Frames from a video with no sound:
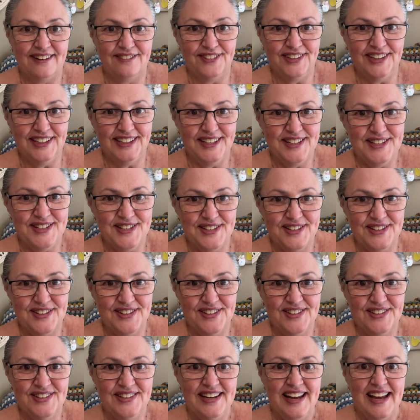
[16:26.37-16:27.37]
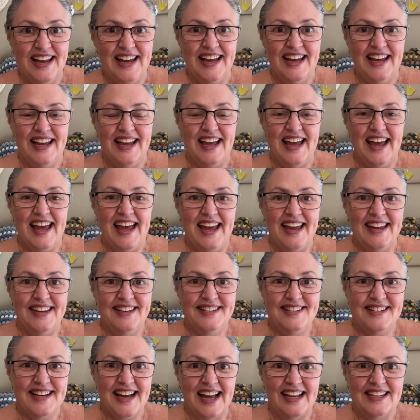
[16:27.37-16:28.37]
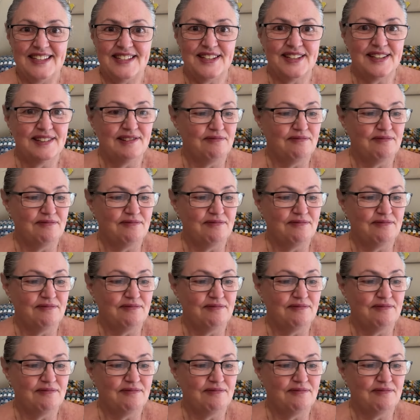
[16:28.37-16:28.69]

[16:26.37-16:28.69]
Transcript: really soon and just